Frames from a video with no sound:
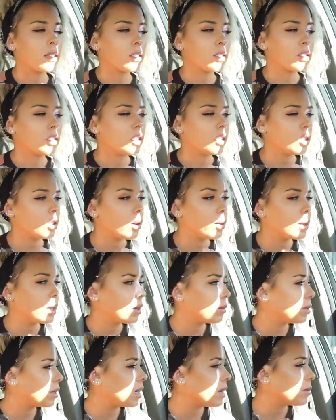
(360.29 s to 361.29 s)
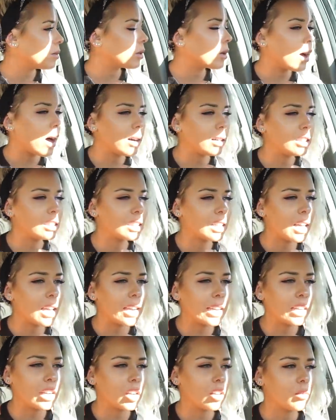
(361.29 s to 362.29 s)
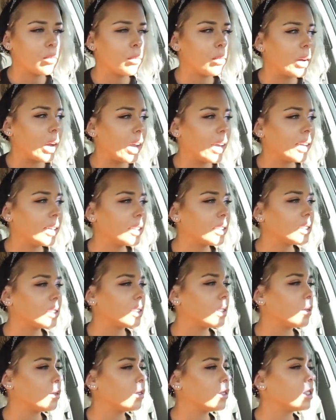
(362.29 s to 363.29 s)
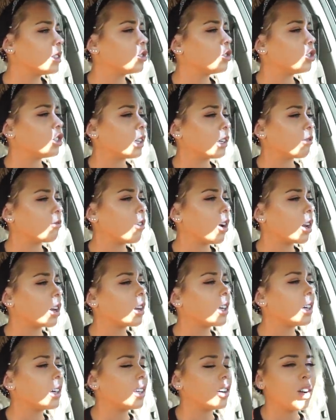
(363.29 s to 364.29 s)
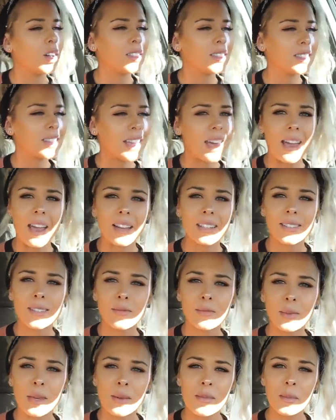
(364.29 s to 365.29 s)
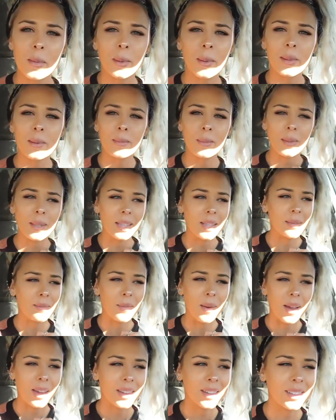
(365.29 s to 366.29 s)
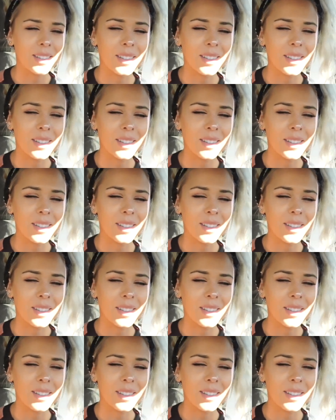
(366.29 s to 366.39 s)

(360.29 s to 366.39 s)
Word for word: and so many people outside on bikes, and this chick running, and all these active people, and me in my